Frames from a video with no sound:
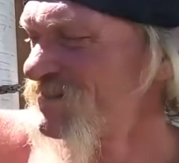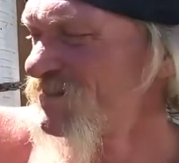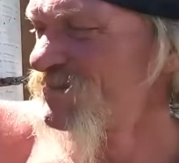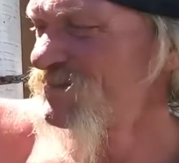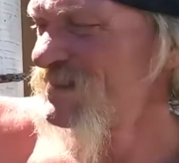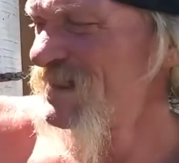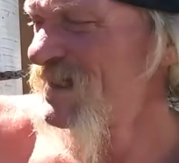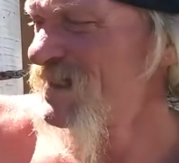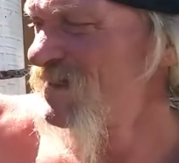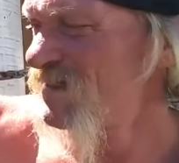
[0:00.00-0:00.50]

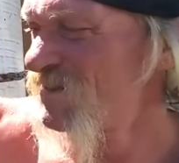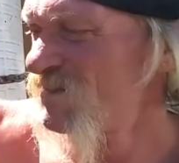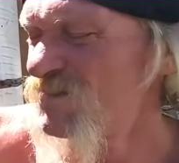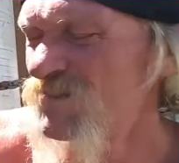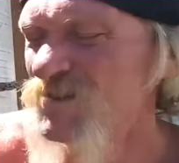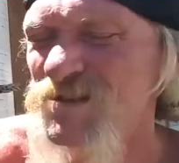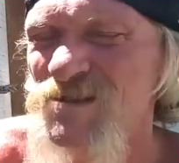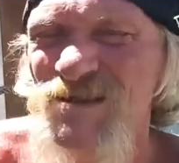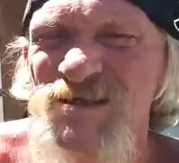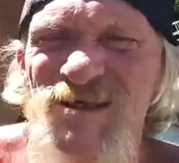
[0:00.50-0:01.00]
So
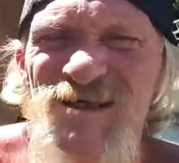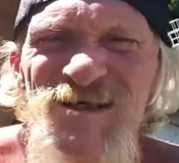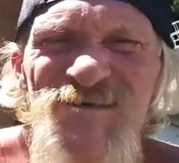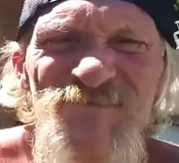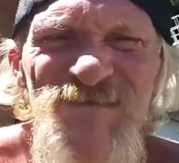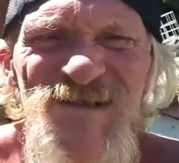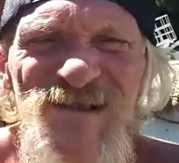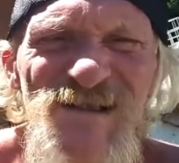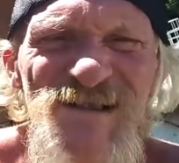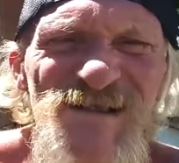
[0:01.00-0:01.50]
now
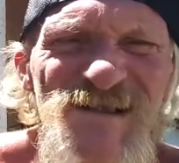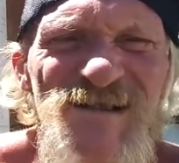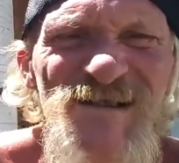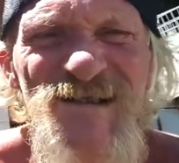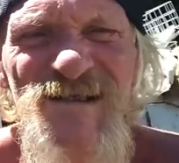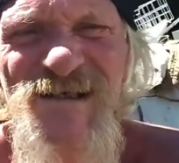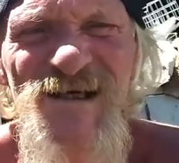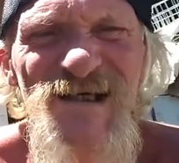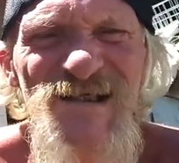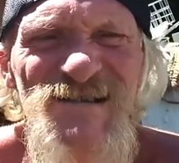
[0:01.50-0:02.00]
I'm going
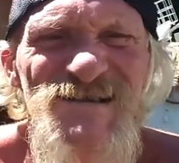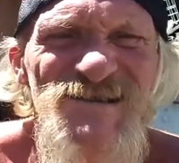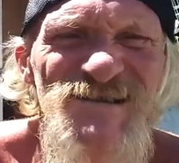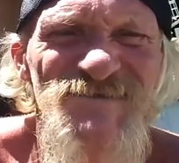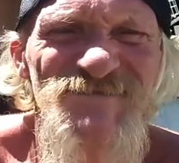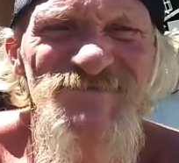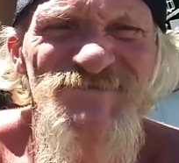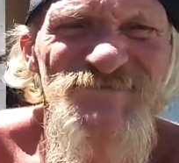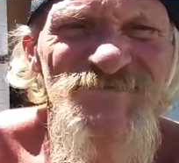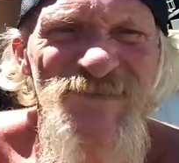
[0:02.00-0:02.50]
to
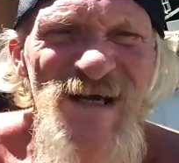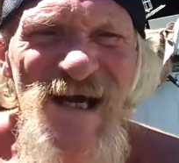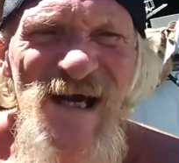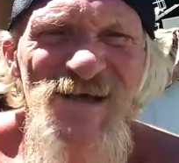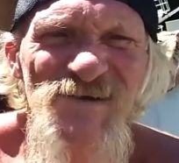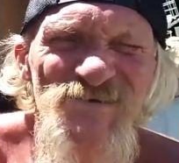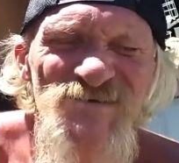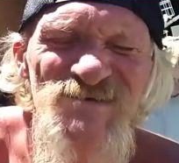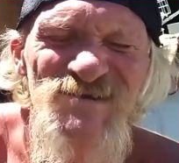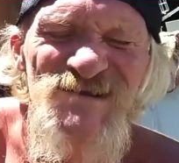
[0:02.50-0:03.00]
cut some
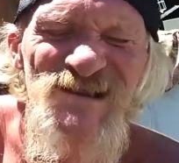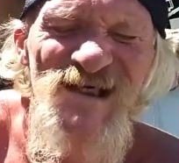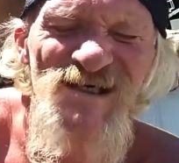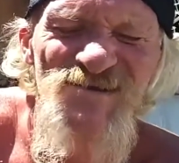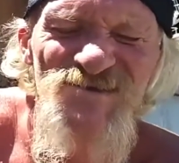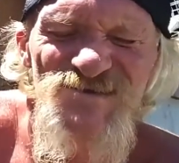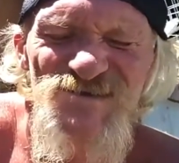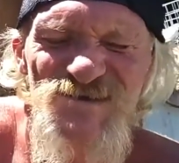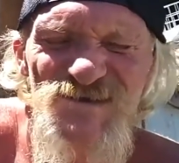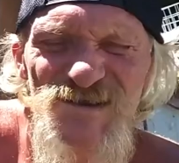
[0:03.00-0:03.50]
patterns
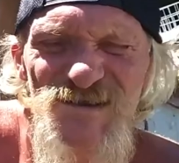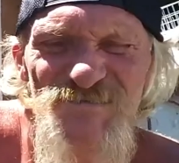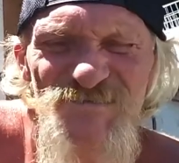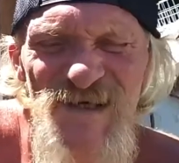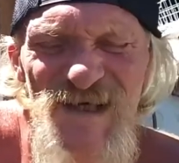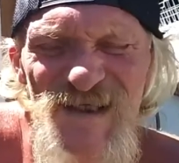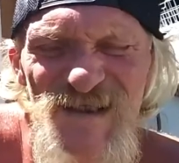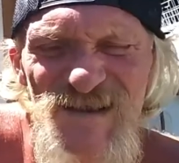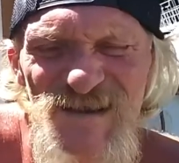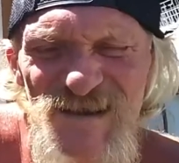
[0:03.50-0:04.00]
out
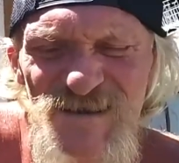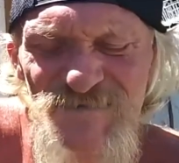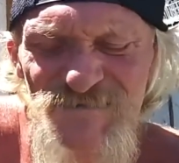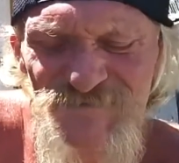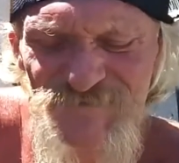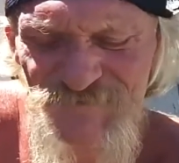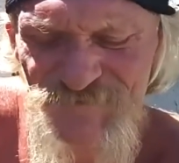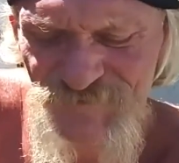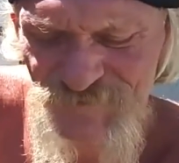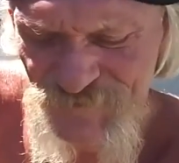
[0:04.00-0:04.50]
to make
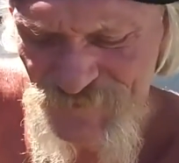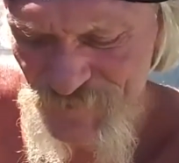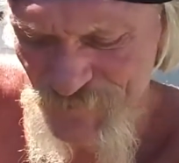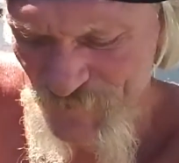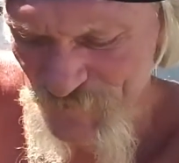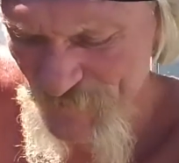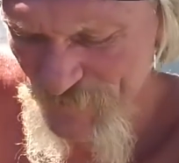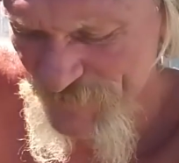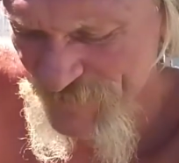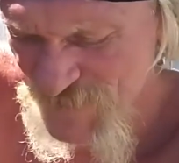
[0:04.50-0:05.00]
some
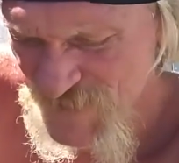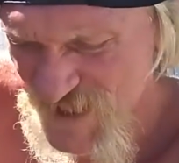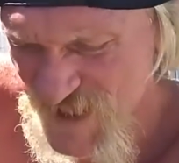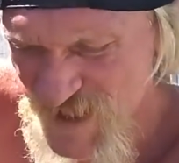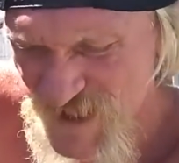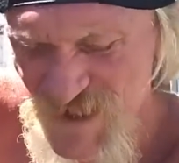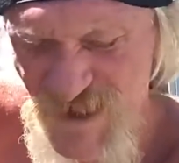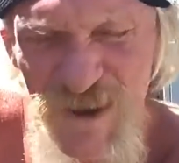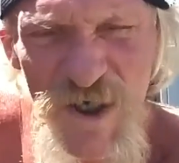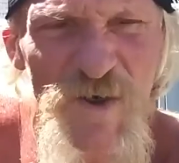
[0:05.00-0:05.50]

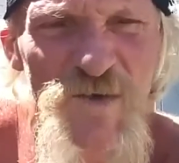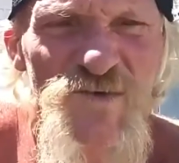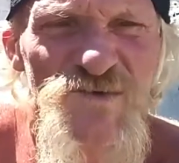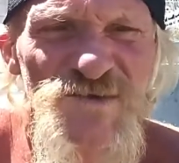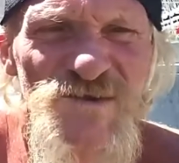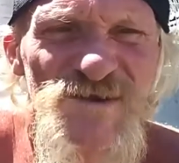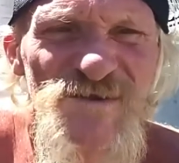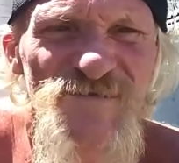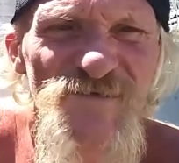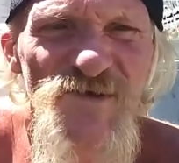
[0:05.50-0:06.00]

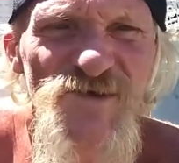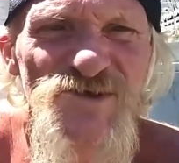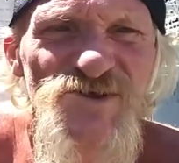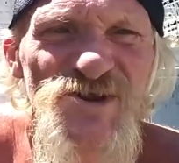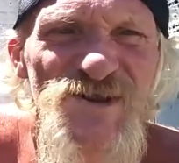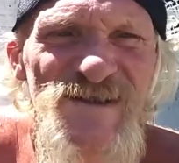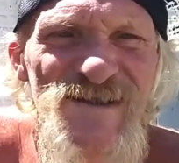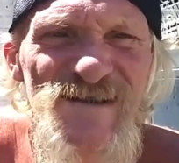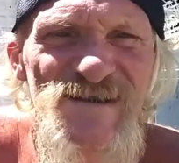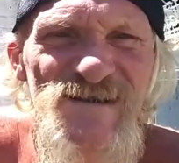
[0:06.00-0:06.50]
cones for
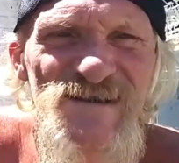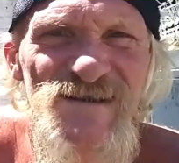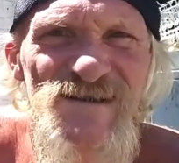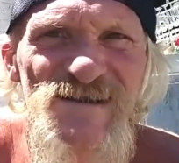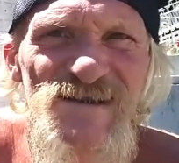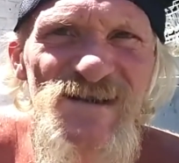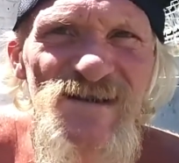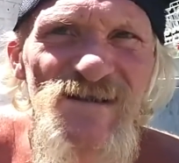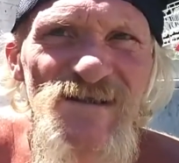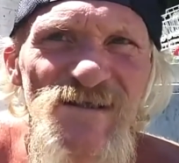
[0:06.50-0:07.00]
our
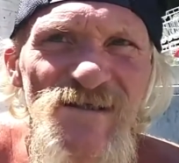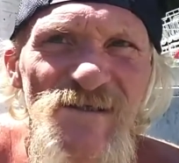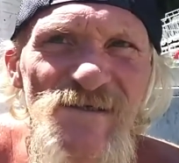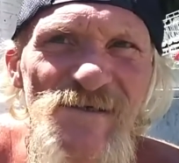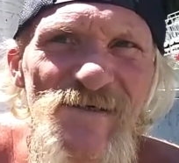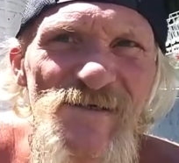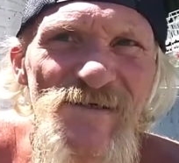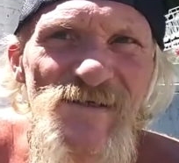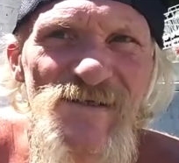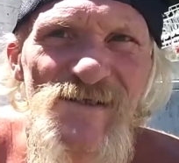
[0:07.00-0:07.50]
chickens.
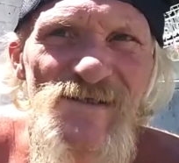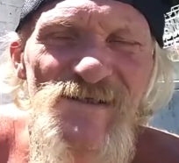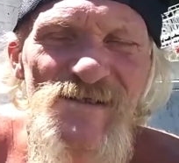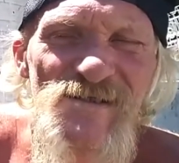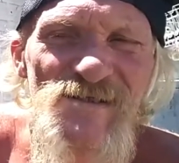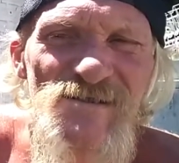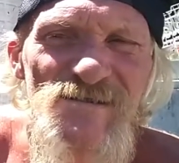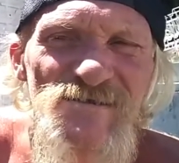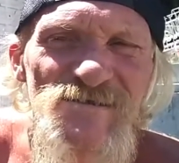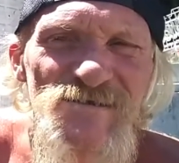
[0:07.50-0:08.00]

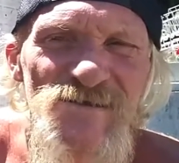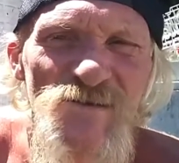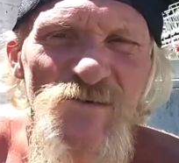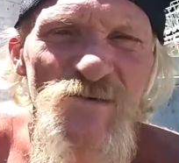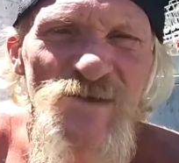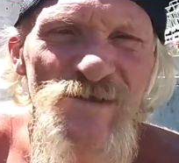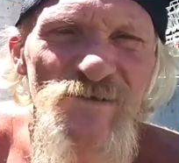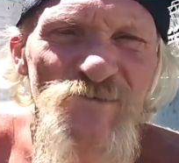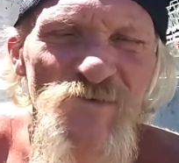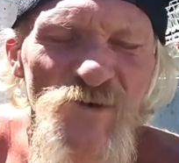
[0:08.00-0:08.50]

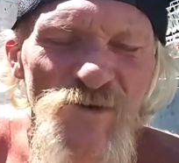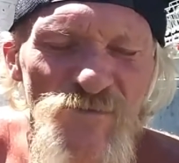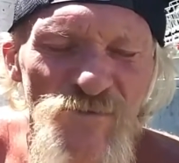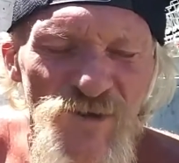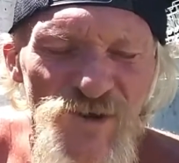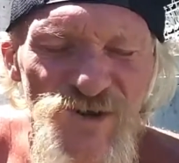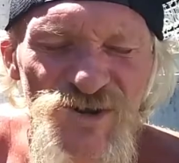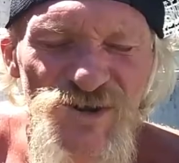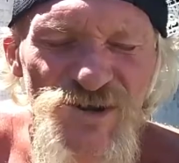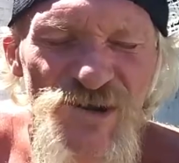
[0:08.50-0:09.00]
So when
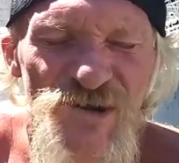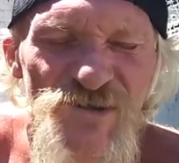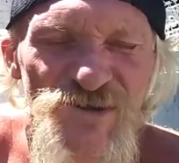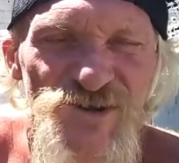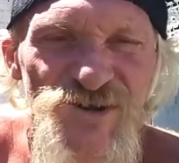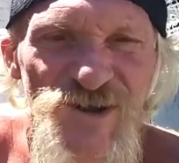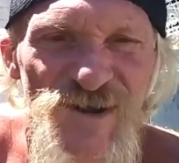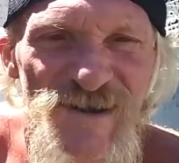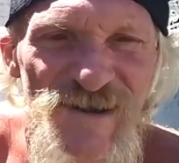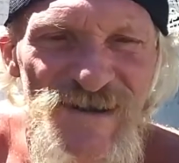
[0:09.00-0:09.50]
we're butchering
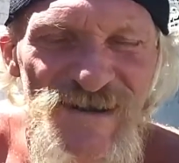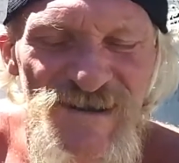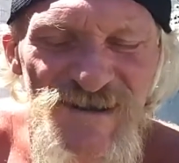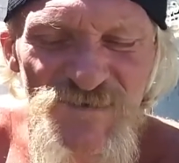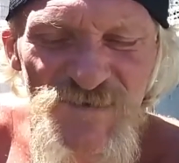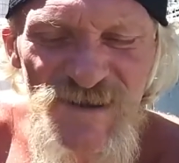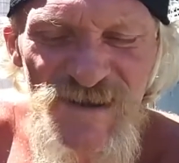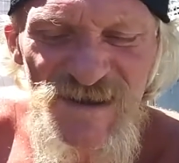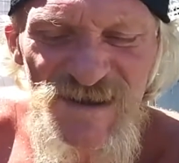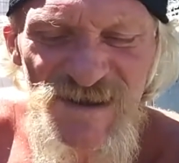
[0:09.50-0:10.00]
our
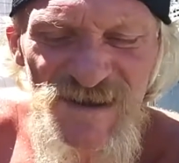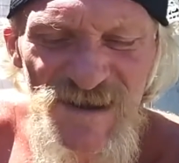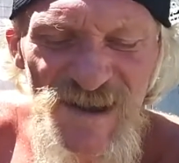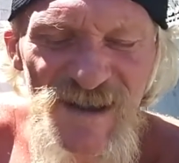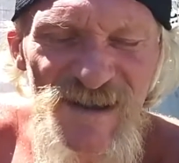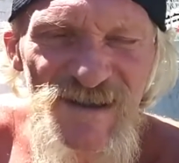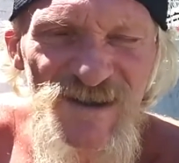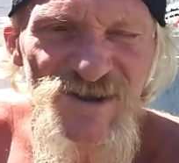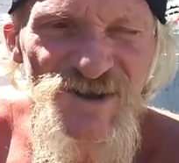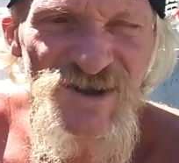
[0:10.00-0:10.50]
chickens, we can
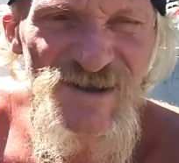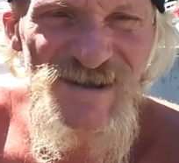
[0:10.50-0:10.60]
slide